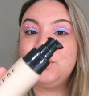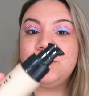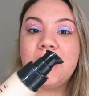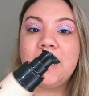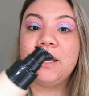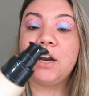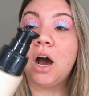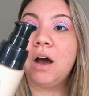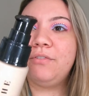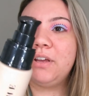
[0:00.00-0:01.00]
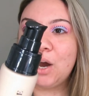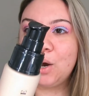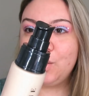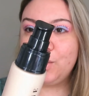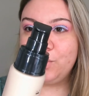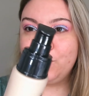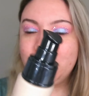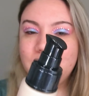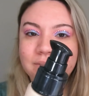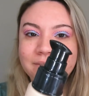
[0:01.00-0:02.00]
you take it off and
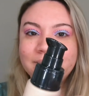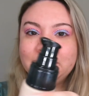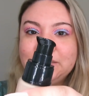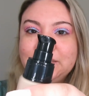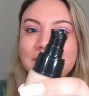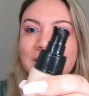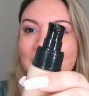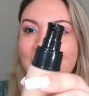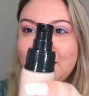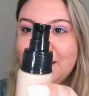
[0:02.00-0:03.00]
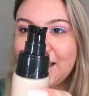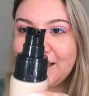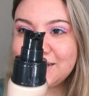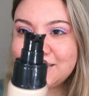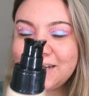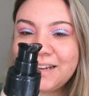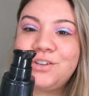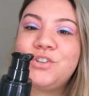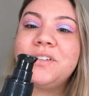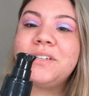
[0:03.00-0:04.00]
oh, that is an
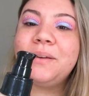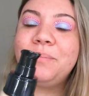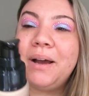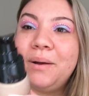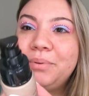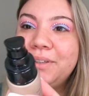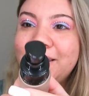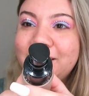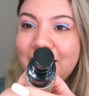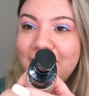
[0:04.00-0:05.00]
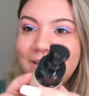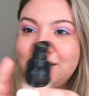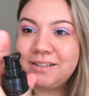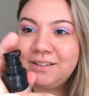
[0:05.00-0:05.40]
interesting pump. Look at that.